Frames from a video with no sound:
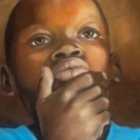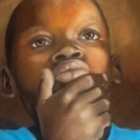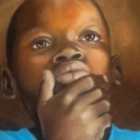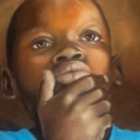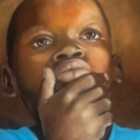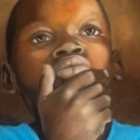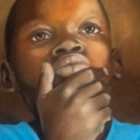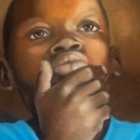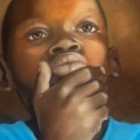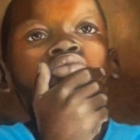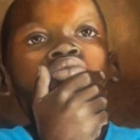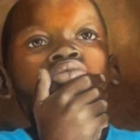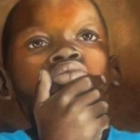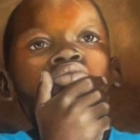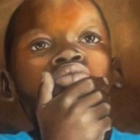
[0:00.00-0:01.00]
Blessed
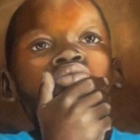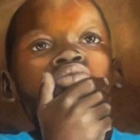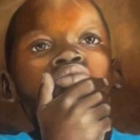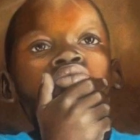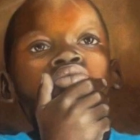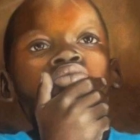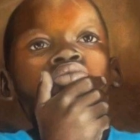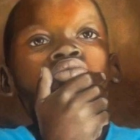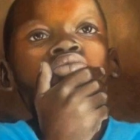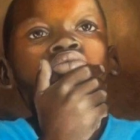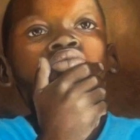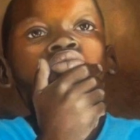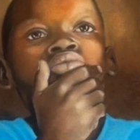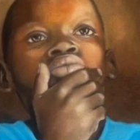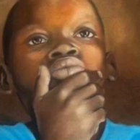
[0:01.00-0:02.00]
Shabbat,
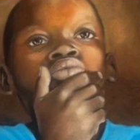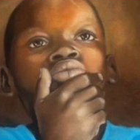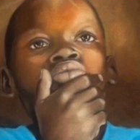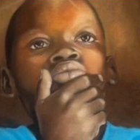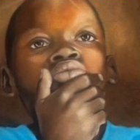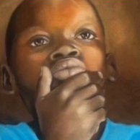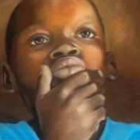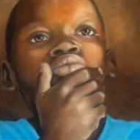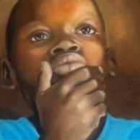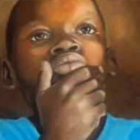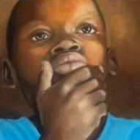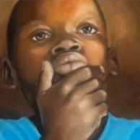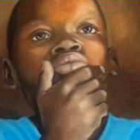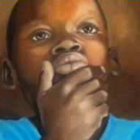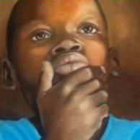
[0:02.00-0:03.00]
brothers and
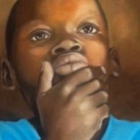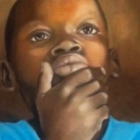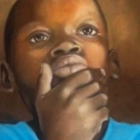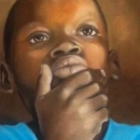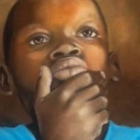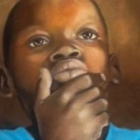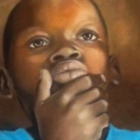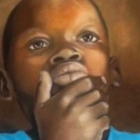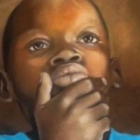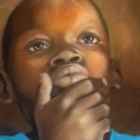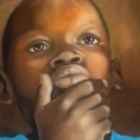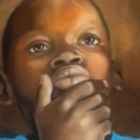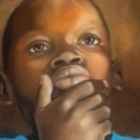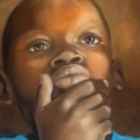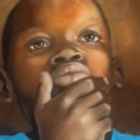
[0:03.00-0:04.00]
sisters,
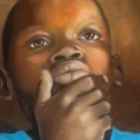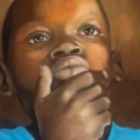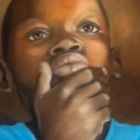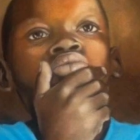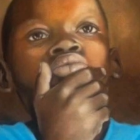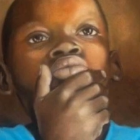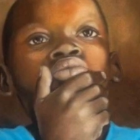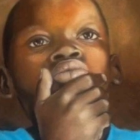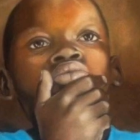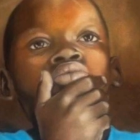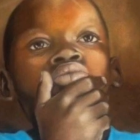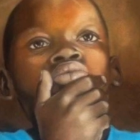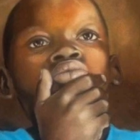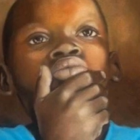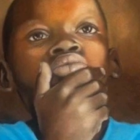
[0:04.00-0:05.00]
Hebrews in
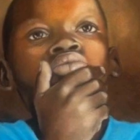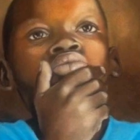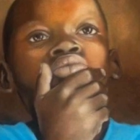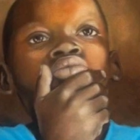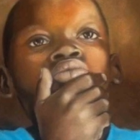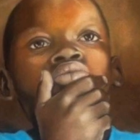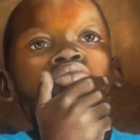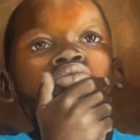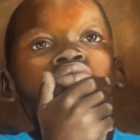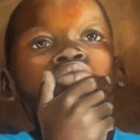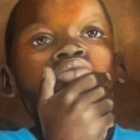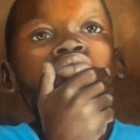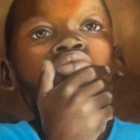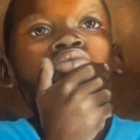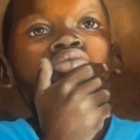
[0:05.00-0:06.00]
Jamaica,
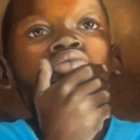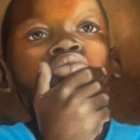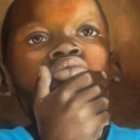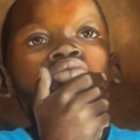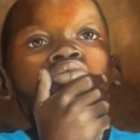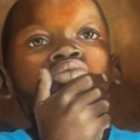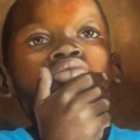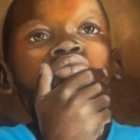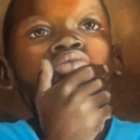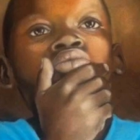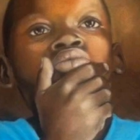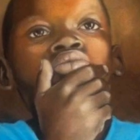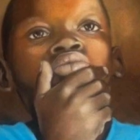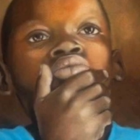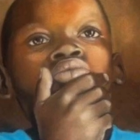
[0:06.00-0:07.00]
the
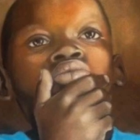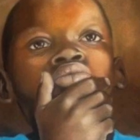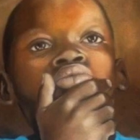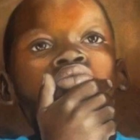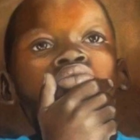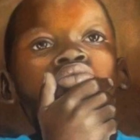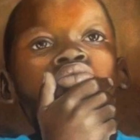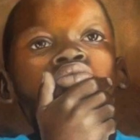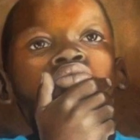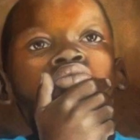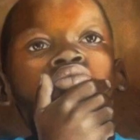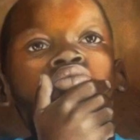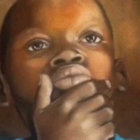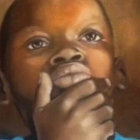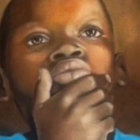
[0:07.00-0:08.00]
Caribbeans to the west,
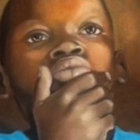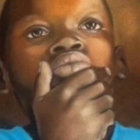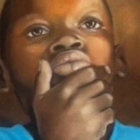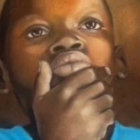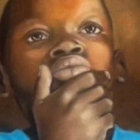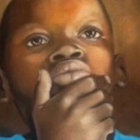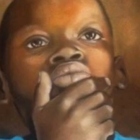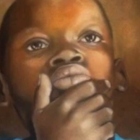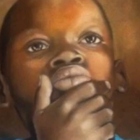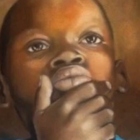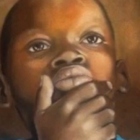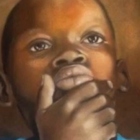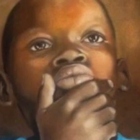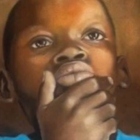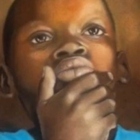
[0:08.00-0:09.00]
to the four corners
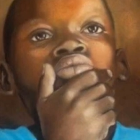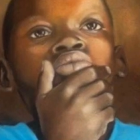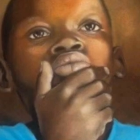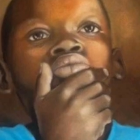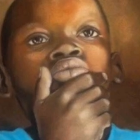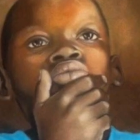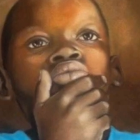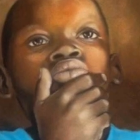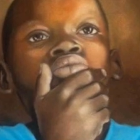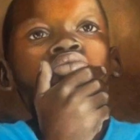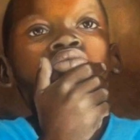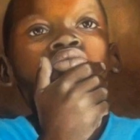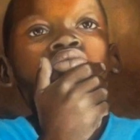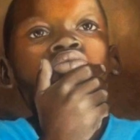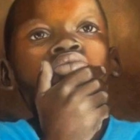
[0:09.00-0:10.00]
of the earth scattered,
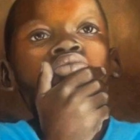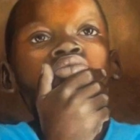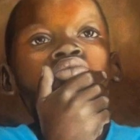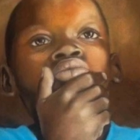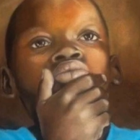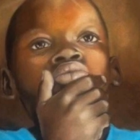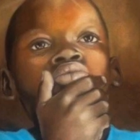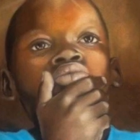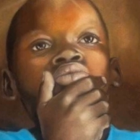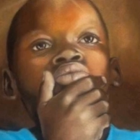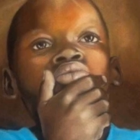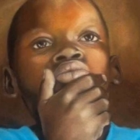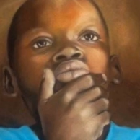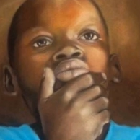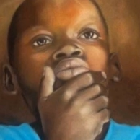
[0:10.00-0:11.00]

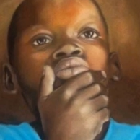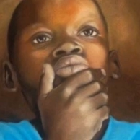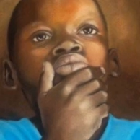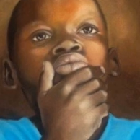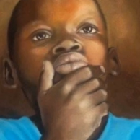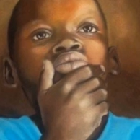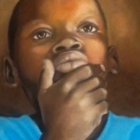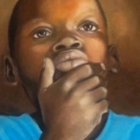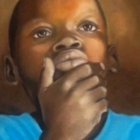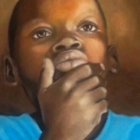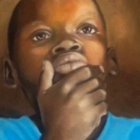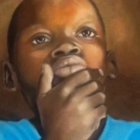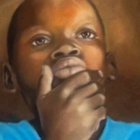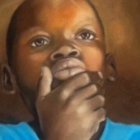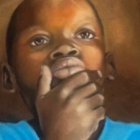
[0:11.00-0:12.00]
greetings.
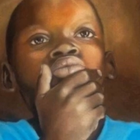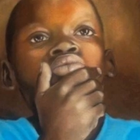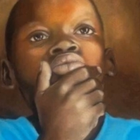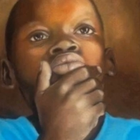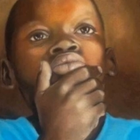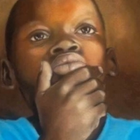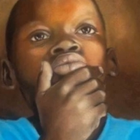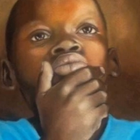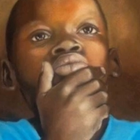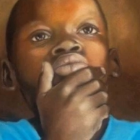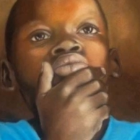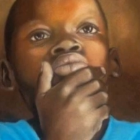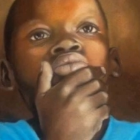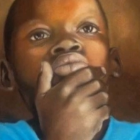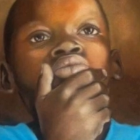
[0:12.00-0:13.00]
This
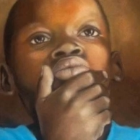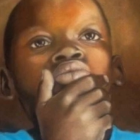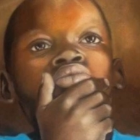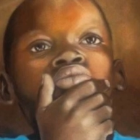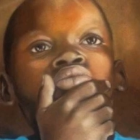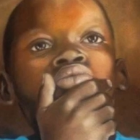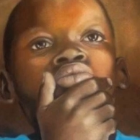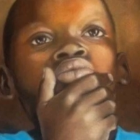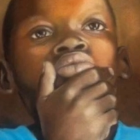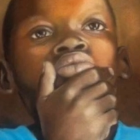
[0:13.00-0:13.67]
reading is taken from the